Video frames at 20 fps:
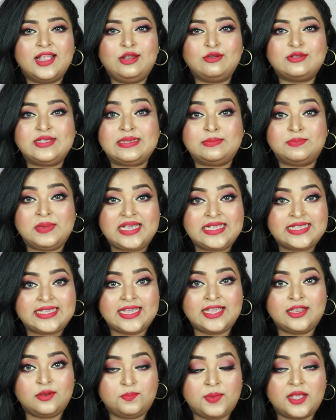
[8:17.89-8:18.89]
Looks
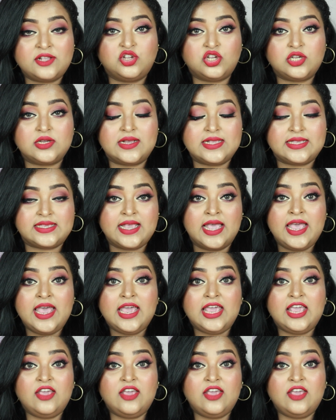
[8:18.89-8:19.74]
amazing in pictures.